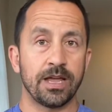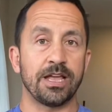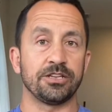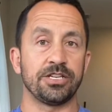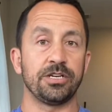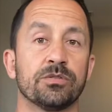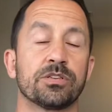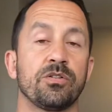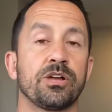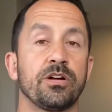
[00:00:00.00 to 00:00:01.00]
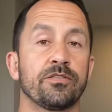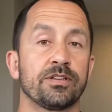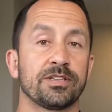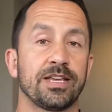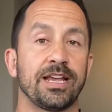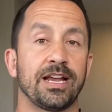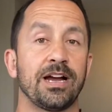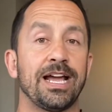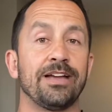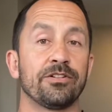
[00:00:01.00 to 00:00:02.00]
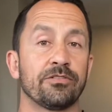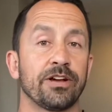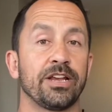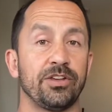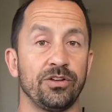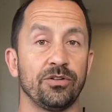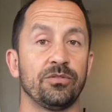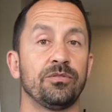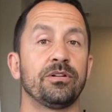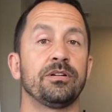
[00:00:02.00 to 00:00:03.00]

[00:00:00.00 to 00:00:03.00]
and she going over and saying, I have a great cue,